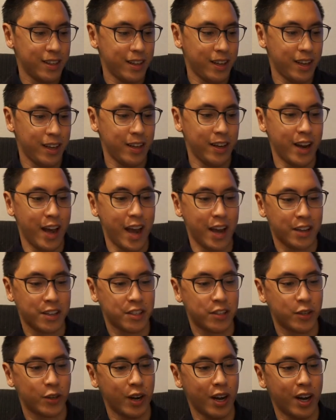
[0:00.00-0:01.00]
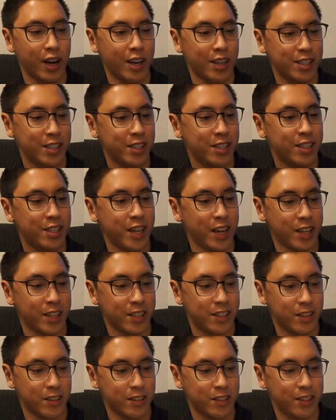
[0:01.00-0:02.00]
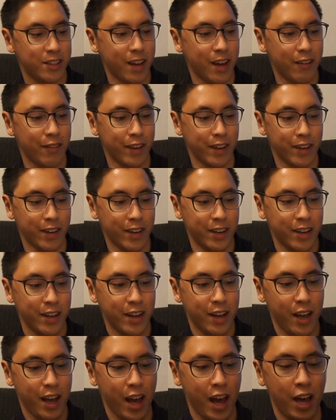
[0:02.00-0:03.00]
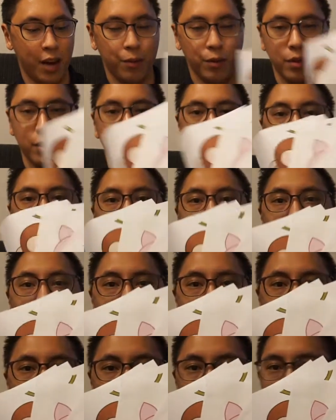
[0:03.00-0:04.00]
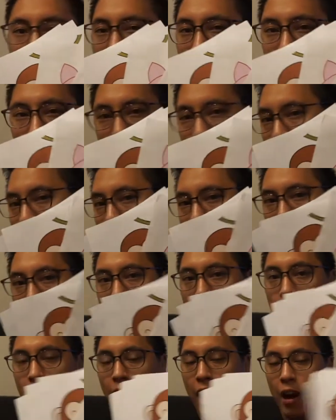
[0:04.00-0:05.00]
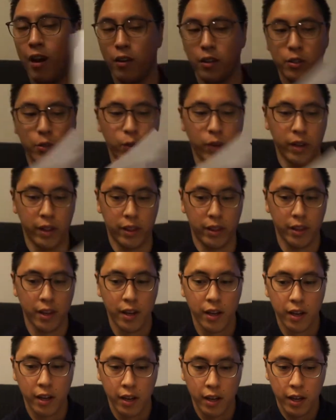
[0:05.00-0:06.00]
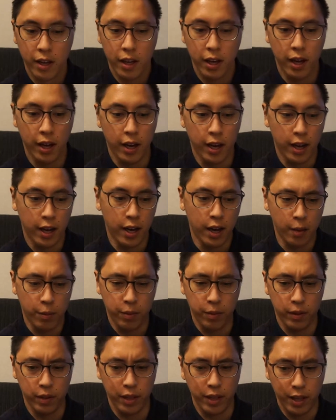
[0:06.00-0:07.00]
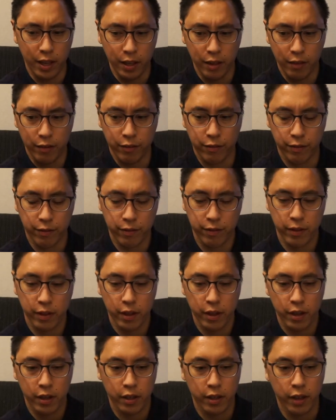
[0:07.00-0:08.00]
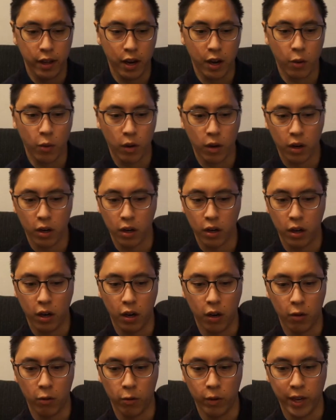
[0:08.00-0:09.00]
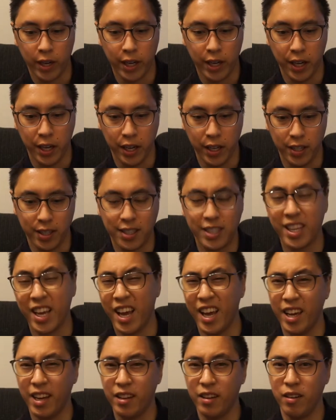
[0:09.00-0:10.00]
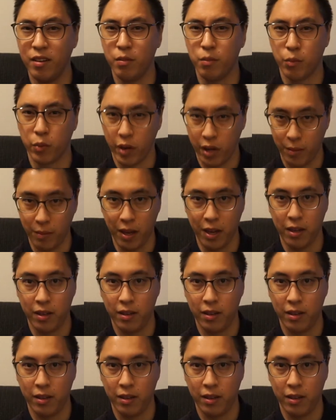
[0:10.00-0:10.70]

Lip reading: an extra 6 or 7 animals. I just printed it out with, I believe there were already 10 pre-made